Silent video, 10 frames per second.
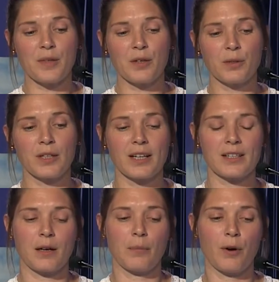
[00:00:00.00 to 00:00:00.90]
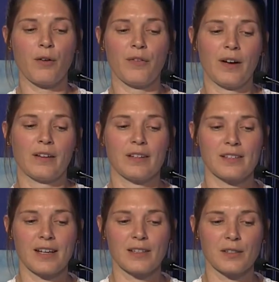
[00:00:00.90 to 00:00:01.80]
you would get a profile that
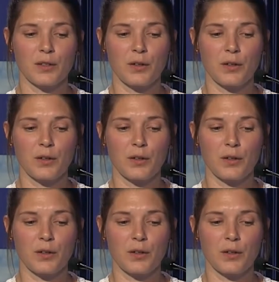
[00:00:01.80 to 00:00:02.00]
said,